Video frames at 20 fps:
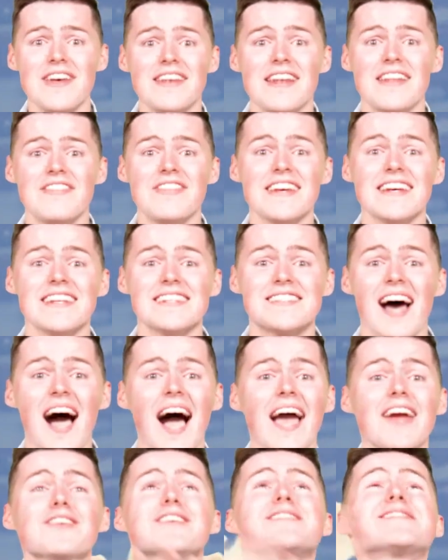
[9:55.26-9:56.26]
then the
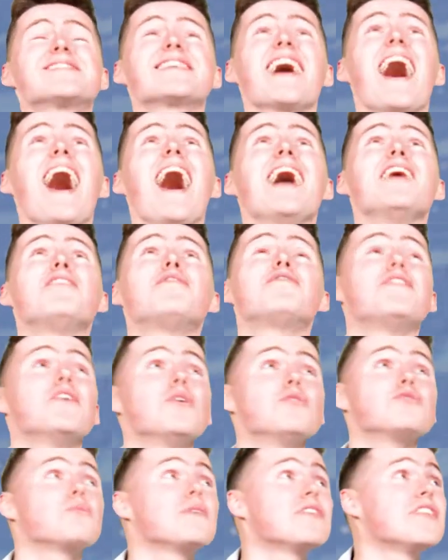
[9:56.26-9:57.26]
entire sky
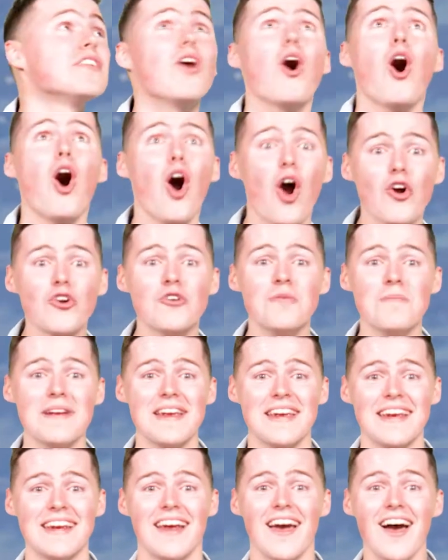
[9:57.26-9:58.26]
filled with an
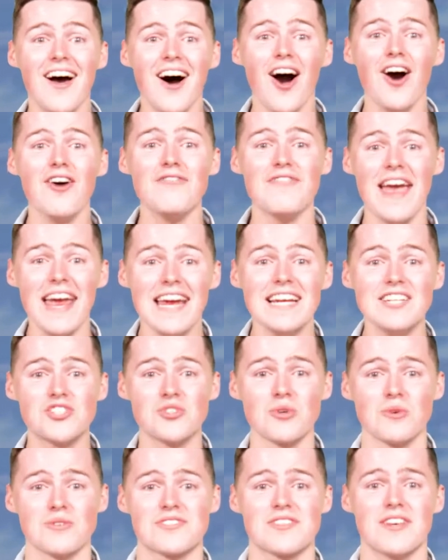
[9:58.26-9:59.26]
army of
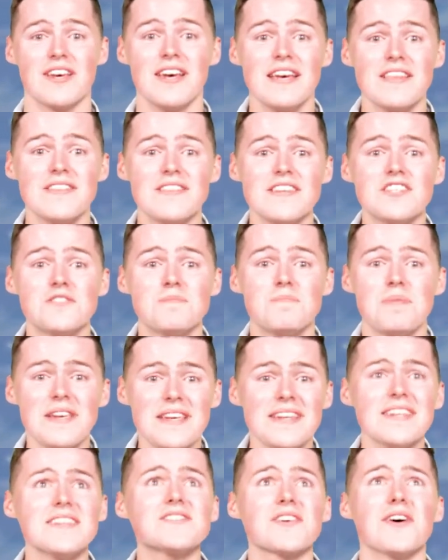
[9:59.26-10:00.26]
angels, these
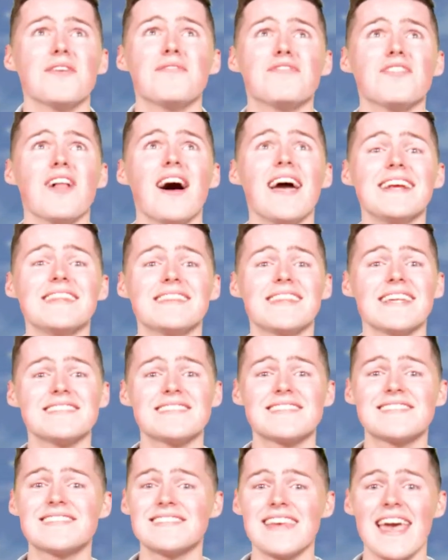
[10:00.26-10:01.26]
beings of light
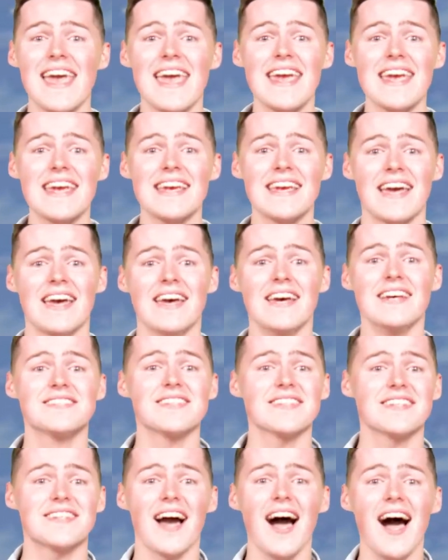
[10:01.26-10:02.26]
that sang
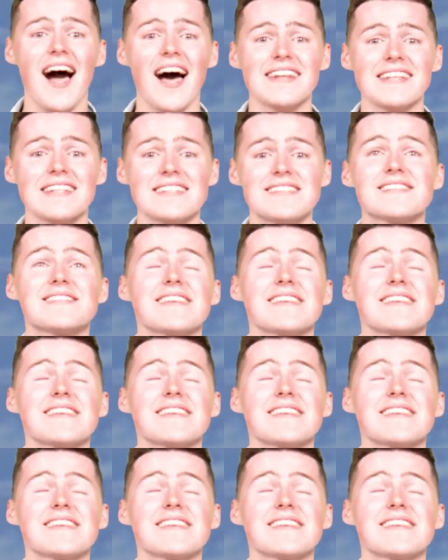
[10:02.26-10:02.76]
to God and